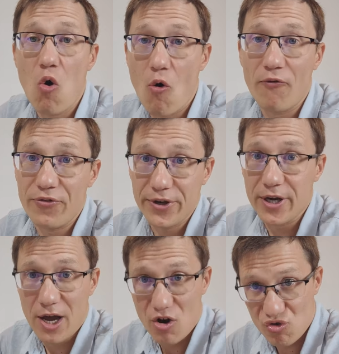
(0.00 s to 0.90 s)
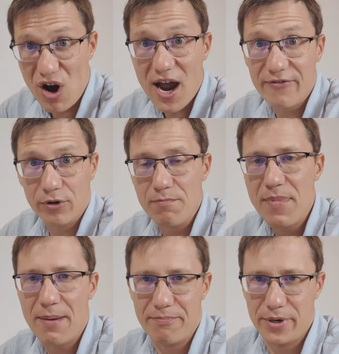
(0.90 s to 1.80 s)
of the rival
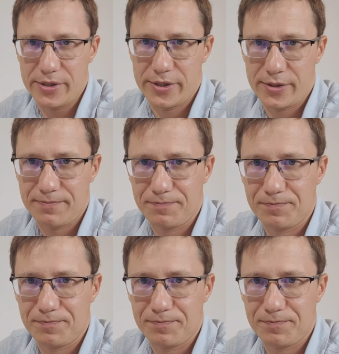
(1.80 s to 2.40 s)
members.